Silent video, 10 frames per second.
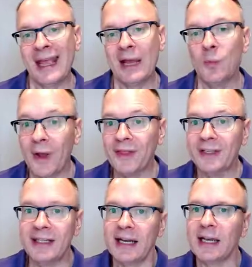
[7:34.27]
And when the
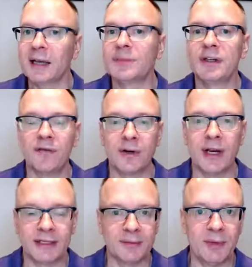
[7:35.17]
data comes in for
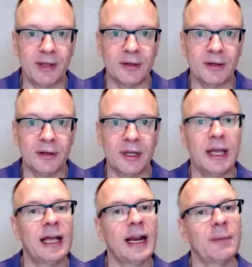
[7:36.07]
next month
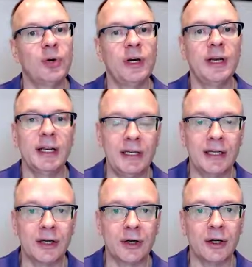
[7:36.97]
and I put it in
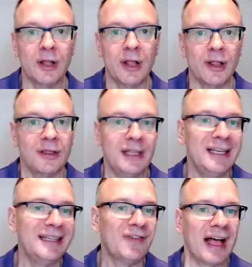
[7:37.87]
here,
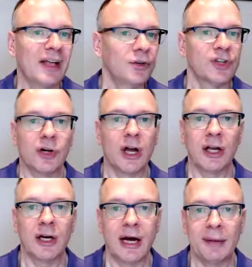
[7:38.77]
these values are not
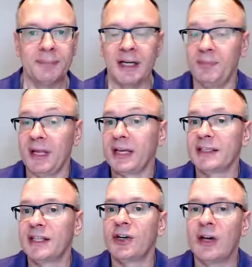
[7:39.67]
going to update
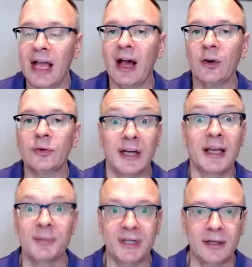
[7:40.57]
because they're now
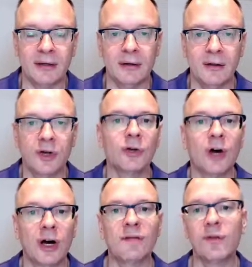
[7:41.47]
typed in. They're
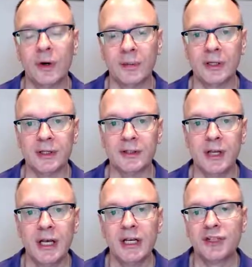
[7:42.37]
not formulas.
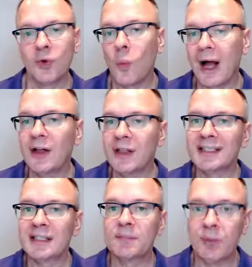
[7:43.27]
So while
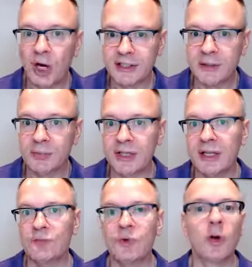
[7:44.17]
this is possible,
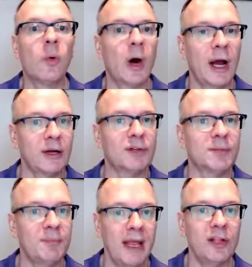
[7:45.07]
it requires
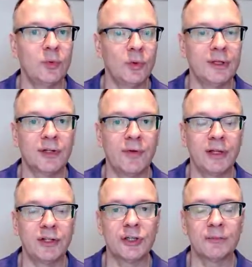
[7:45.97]
manual
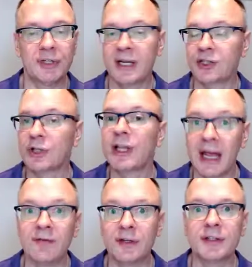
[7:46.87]
intervention potentially
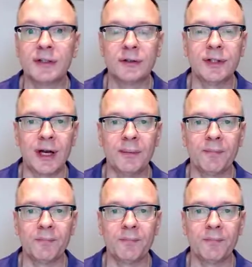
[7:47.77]
every single time.